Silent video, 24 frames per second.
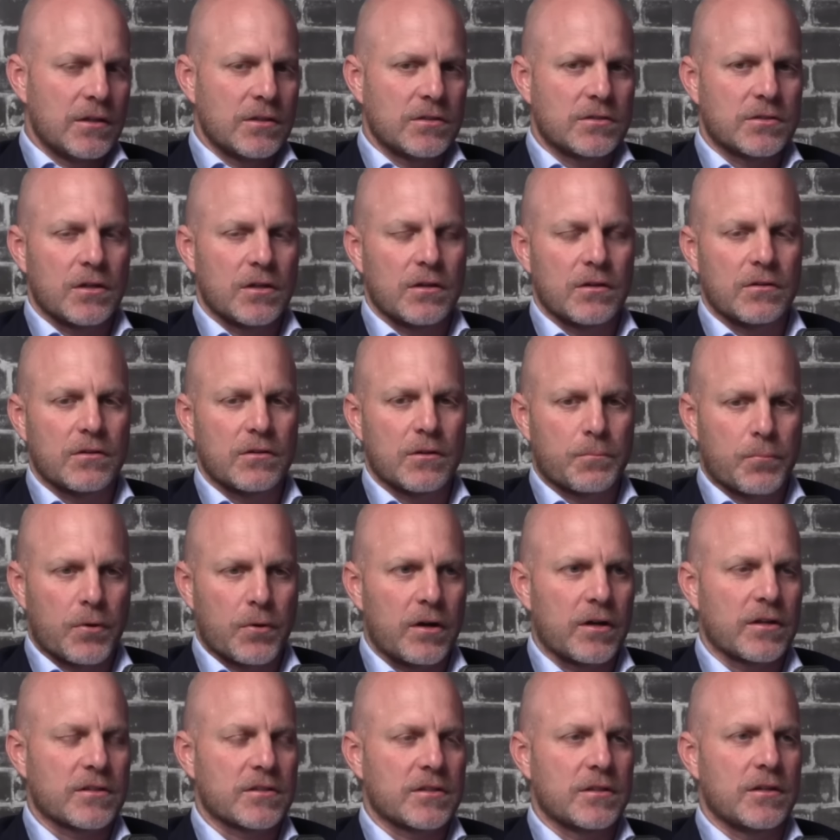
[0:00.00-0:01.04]
So the
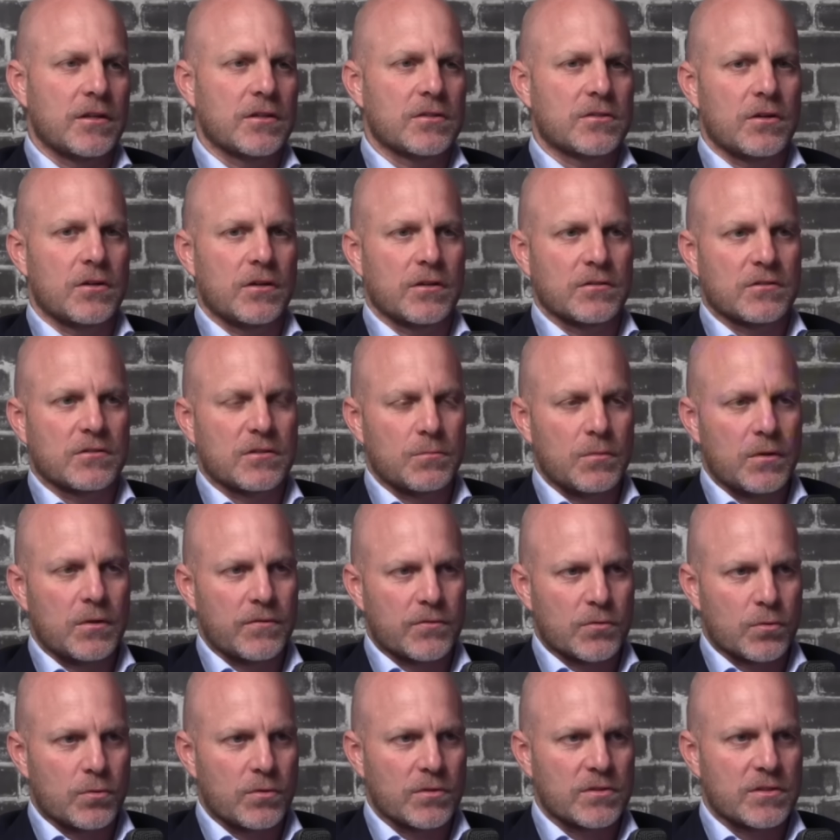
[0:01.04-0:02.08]
products are now starting to move
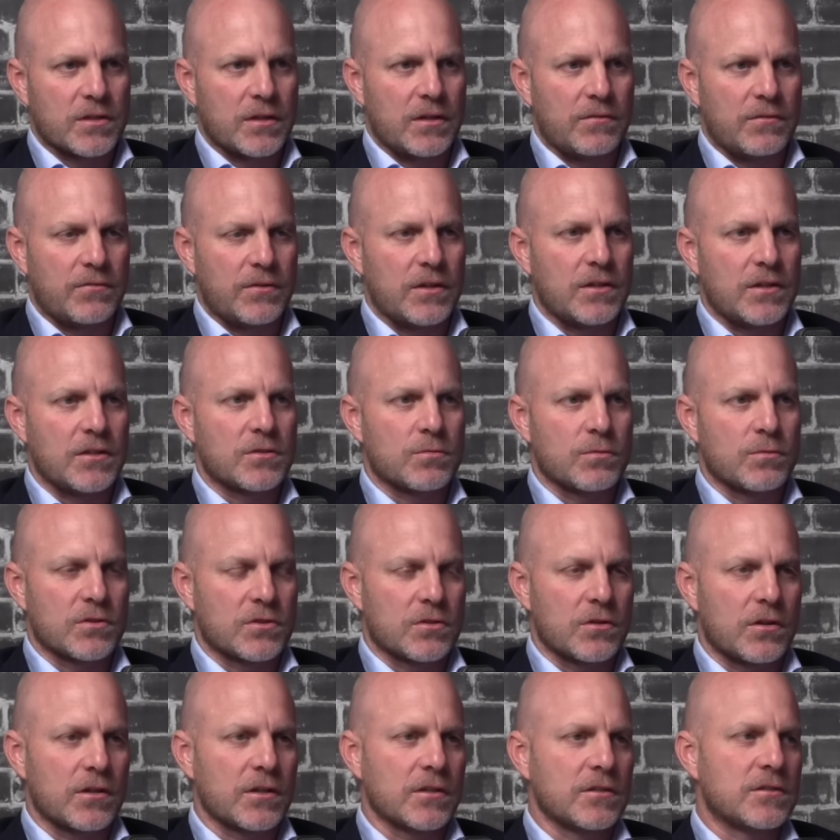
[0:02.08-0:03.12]
towards EVs. We're
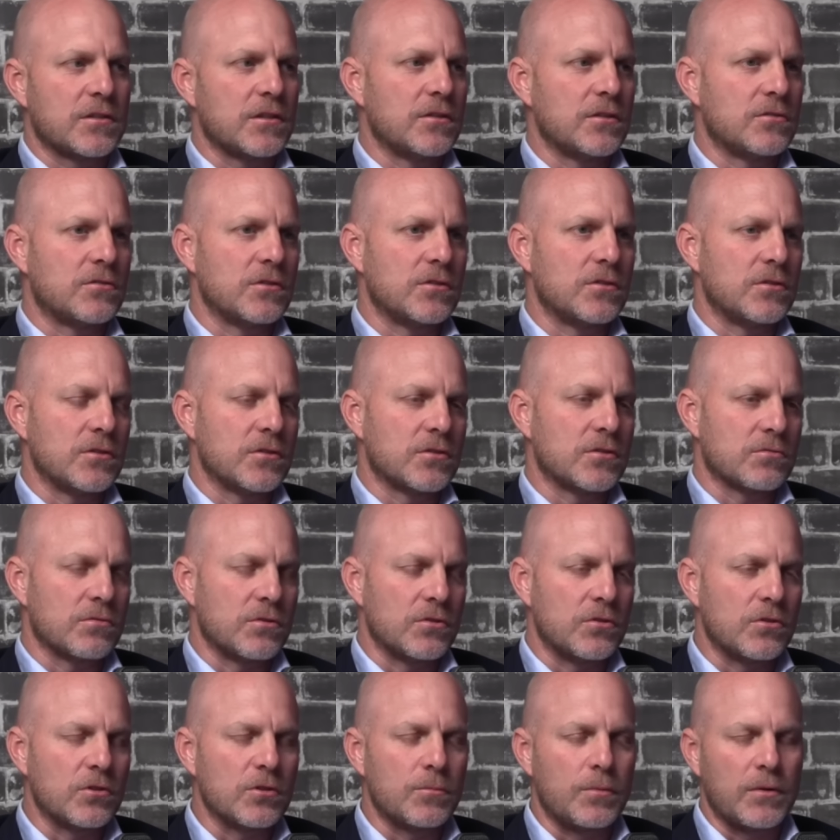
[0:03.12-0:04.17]
starting to introduce
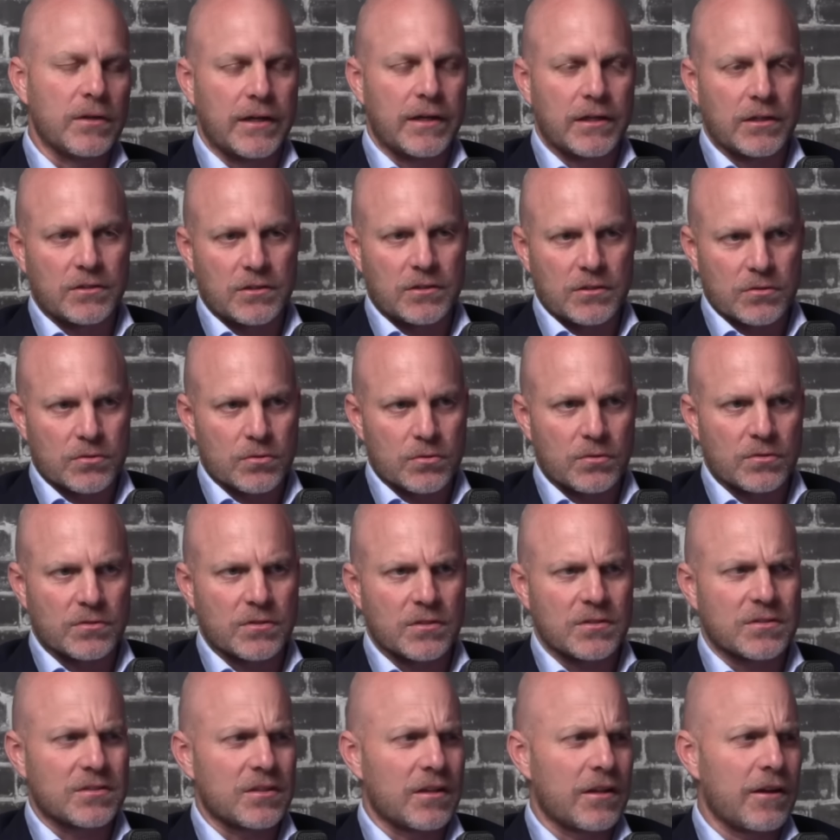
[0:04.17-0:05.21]
renewable energy
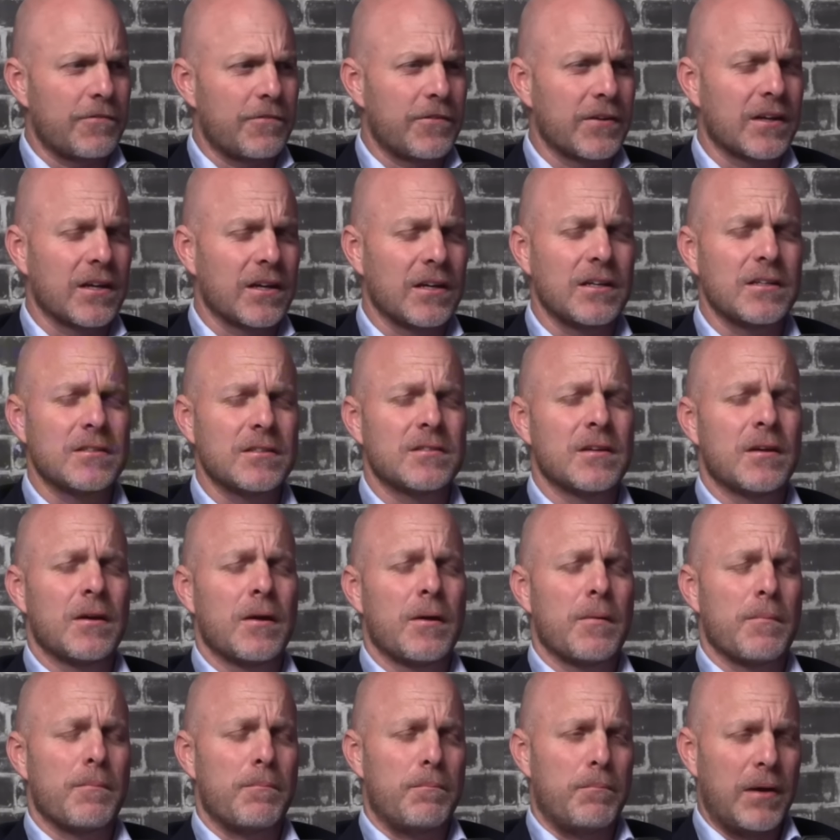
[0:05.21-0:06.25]
sources. South Africa is
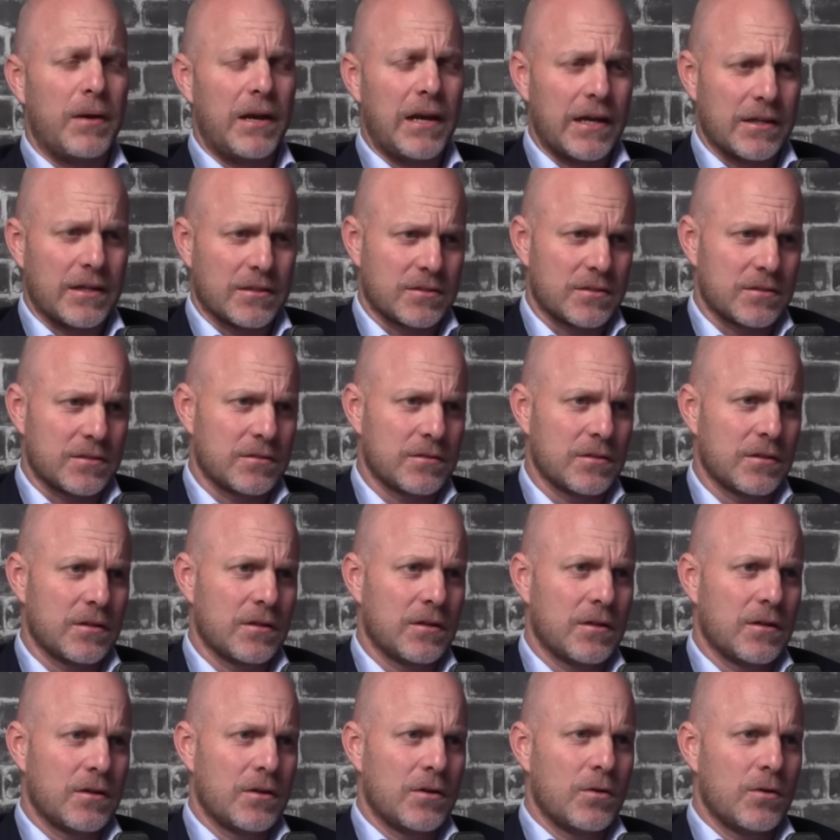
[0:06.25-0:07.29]
blessed
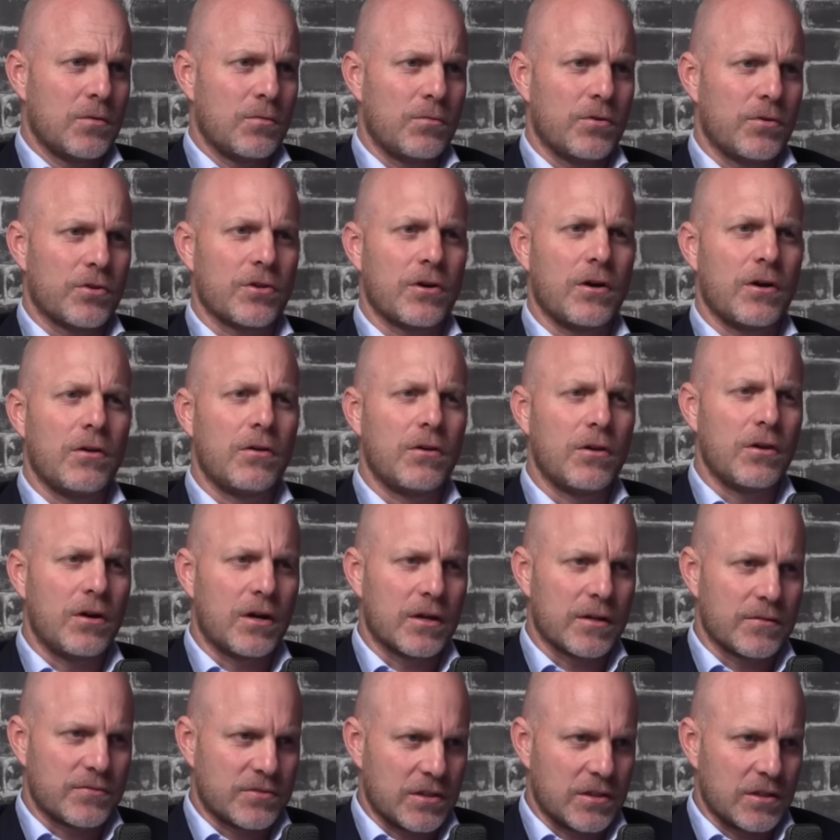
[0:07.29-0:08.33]
with a lot
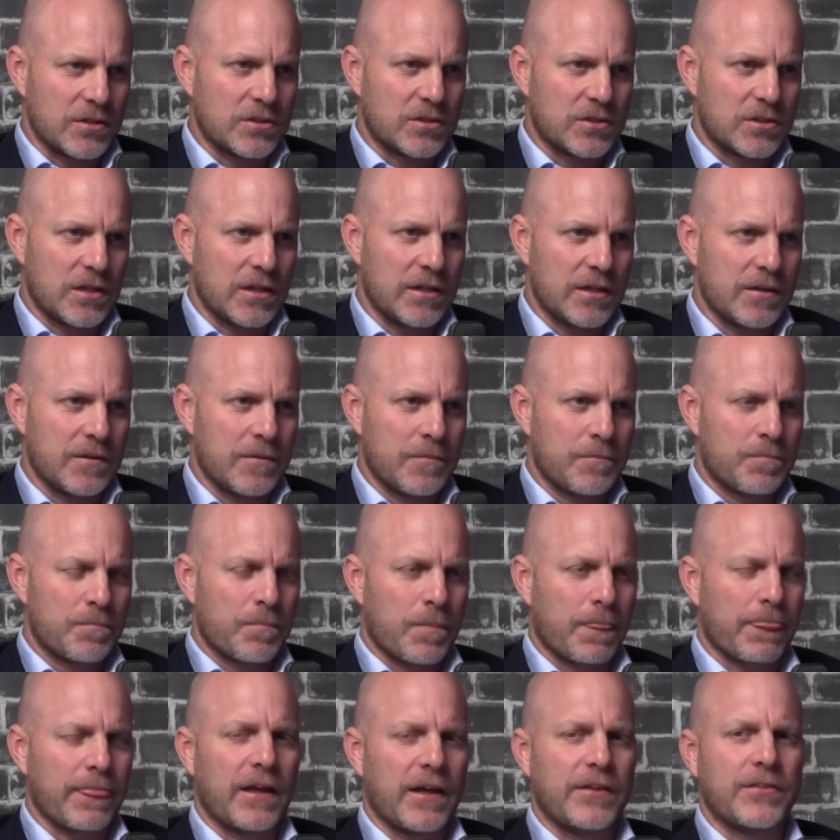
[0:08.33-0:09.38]
of sunshine,
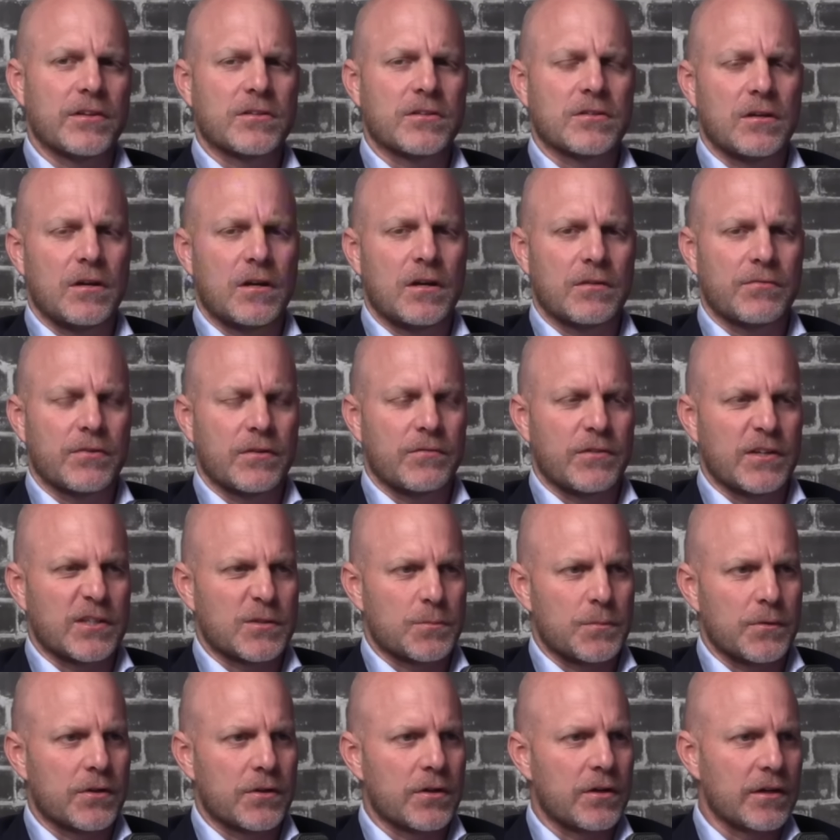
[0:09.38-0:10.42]
and there's a lot of
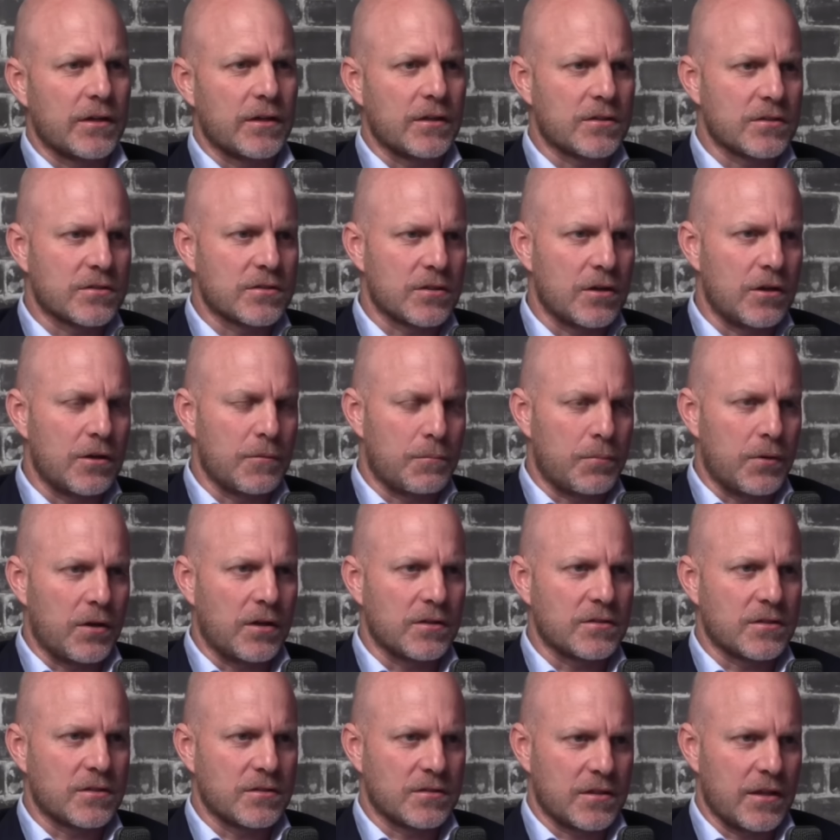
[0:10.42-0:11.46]
investment going into solar
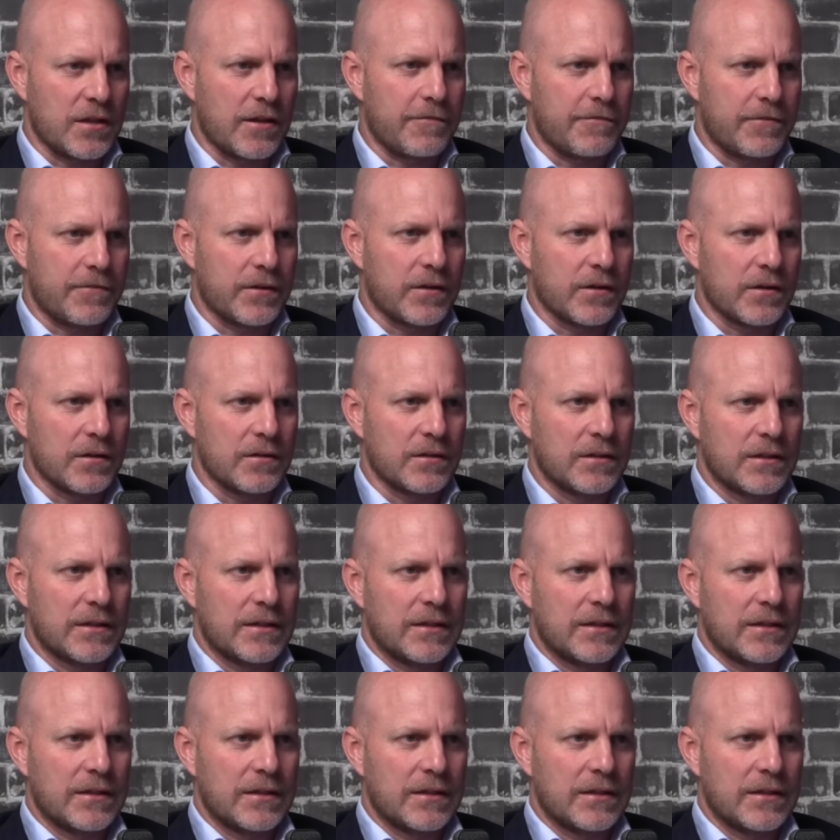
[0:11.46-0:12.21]
plants in South Africa.